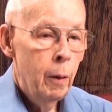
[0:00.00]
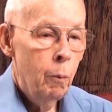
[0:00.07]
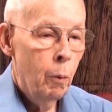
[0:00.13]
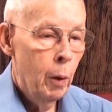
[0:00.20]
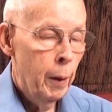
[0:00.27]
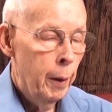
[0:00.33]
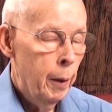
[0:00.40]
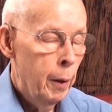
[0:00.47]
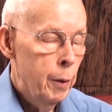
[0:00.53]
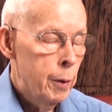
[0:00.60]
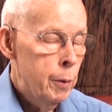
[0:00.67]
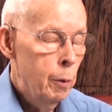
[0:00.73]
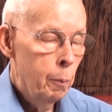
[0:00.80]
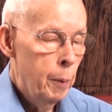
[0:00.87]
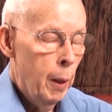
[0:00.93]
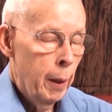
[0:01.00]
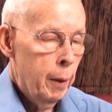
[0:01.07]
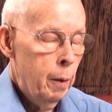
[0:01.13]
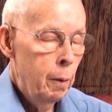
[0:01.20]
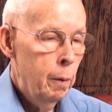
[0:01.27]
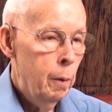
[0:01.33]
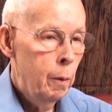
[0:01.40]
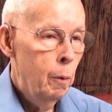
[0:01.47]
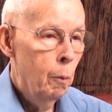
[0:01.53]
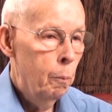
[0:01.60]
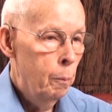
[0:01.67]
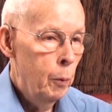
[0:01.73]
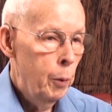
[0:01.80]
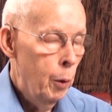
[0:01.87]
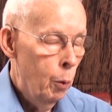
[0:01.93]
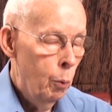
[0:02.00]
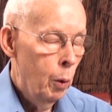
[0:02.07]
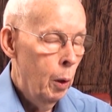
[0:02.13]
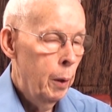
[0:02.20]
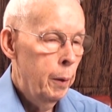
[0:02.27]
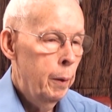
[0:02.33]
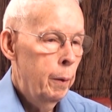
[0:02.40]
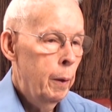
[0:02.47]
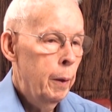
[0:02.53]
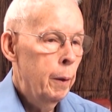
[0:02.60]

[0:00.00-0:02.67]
One is no one